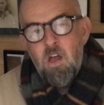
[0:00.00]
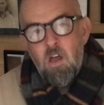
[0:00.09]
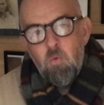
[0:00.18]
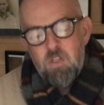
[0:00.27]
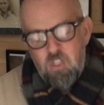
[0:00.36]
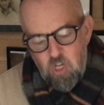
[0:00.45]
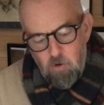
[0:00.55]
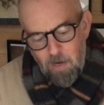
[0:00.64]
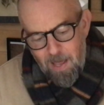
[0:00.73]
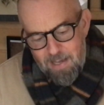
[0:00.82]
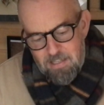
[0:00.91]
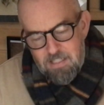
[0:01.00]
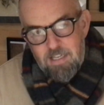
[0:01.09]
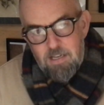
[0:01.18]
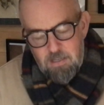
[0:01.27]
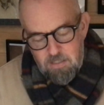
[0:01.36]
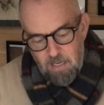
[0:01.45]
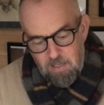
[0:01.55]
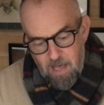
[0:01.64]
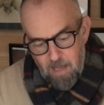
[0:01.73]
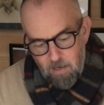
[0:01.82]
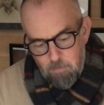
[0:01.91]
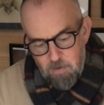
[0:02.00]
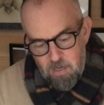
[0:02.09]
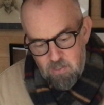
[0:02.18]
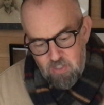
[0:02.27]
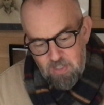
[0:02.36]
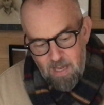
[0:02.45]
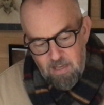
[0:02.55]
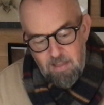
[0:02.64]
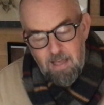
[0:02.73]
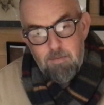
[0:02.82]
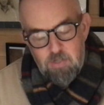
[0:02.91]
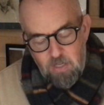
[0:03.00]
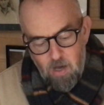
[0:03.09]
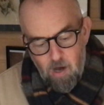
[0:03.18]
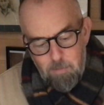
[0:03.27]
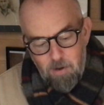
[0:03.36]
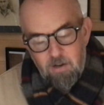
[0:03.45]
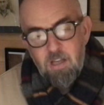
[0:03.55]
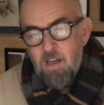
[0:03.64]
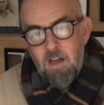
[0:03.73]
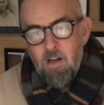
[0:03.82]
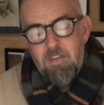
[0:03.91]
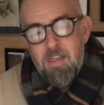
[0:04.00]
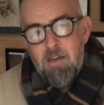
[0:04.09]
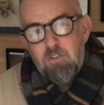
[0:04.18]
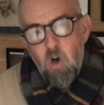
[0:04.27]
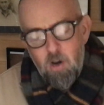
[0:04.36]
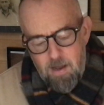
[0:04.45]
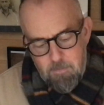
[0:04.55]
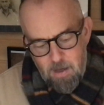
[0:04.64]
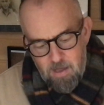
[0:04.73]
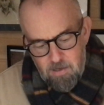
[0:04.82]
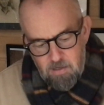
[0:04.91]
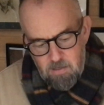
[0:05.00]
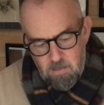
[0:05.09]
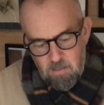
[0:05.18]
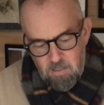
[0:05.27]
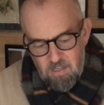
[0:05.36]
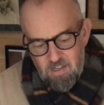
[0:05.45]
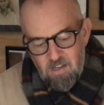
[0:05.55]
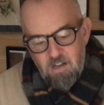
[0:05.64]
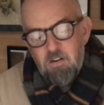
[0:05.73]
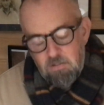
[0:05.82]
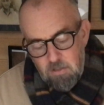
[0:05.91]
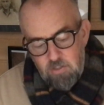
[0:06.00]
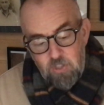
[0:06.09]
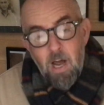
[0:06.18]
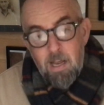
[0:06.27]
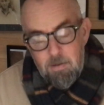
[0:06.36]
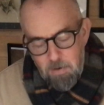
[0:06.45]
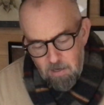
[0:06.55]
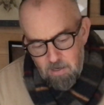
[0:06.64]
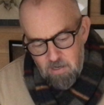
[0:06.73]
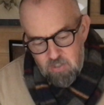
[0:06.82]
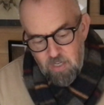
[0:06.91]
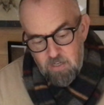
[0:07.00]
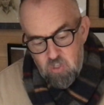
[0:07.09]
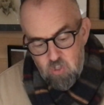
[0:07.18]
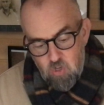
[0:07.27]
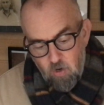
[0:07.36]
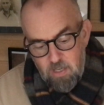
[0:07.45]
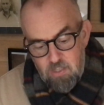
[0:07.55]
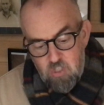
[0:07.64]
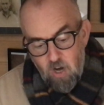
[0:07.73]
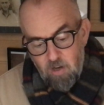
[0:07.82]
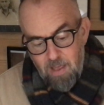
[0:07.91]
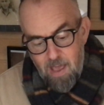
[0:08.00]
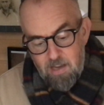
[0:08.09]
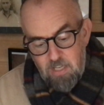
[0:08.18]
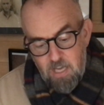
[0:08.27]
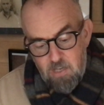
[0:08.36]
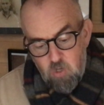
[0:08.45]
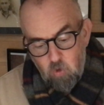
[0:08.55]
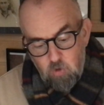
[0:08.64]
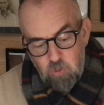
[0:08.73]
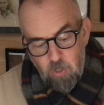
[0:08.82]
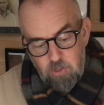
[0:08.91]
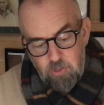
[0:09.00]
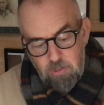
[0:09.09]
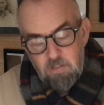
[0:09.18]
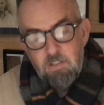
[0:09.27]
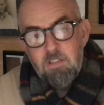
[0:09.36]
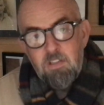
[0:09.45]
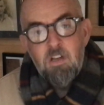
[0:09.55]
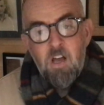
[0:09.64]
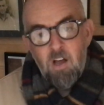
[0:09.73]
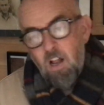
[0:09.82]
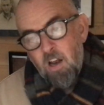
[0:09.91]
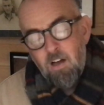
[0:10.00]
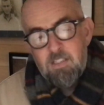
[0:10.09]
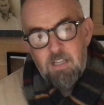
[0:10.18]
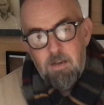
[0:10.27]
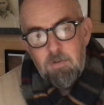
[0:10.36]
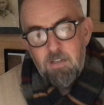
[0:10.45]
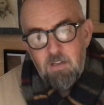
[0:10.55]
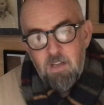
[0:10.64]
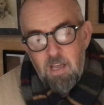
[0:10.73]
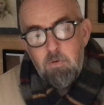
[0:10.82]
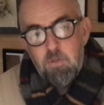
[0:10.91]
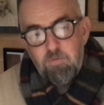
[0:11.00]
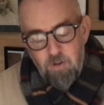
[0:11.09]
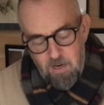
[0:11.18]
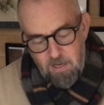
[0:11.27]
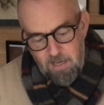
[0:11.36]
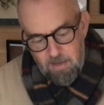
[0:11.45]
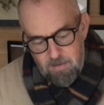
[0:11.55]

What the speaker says: "We're too late," said Callum, scanning the empty car park. "I think they've got him." "Shame," said a stocky, dark-haired kid called Josh. "I liked him. He was funny."